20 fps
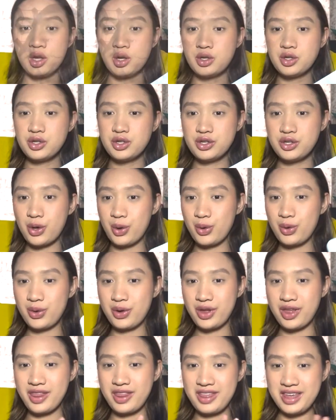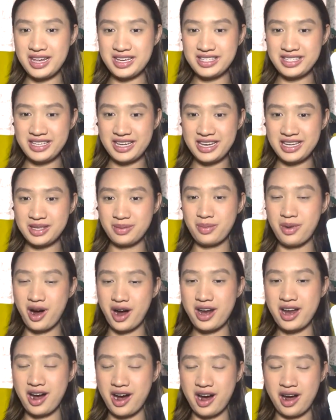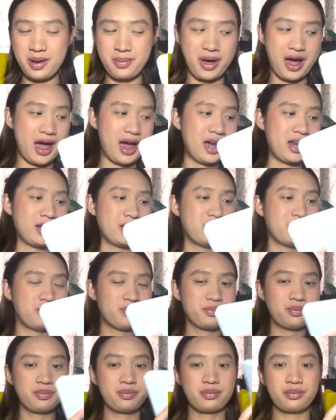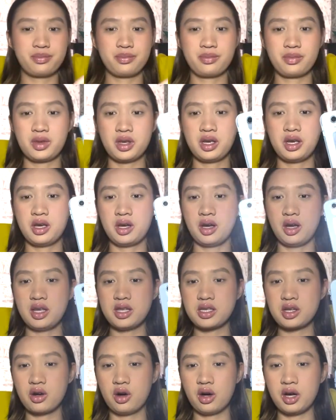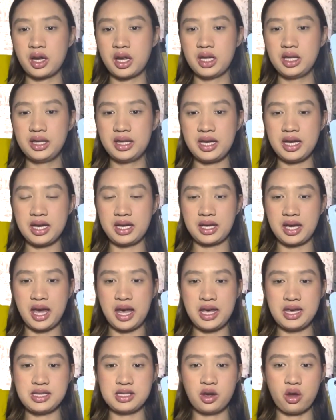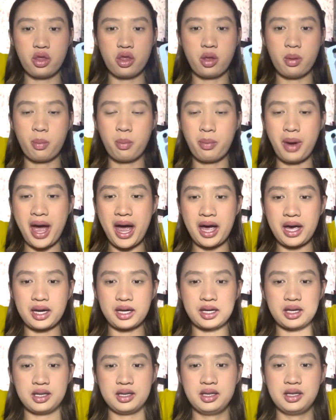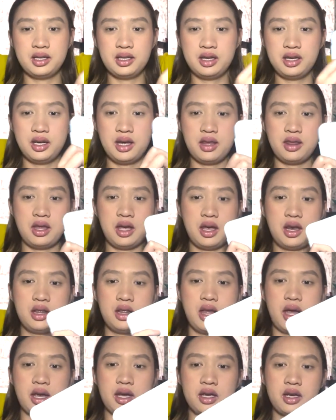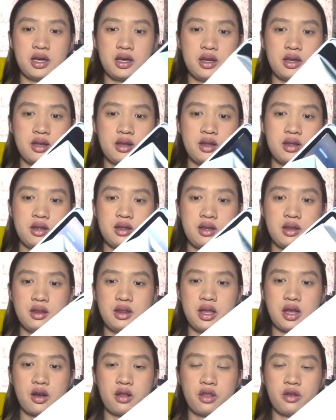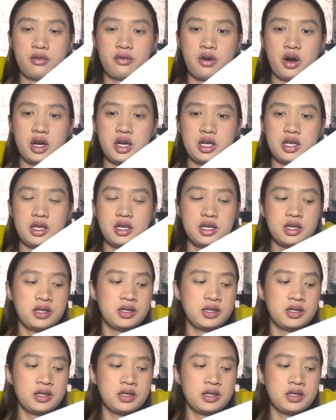So this is my iPad. It's got a clear case on the back and then like a thing on the front.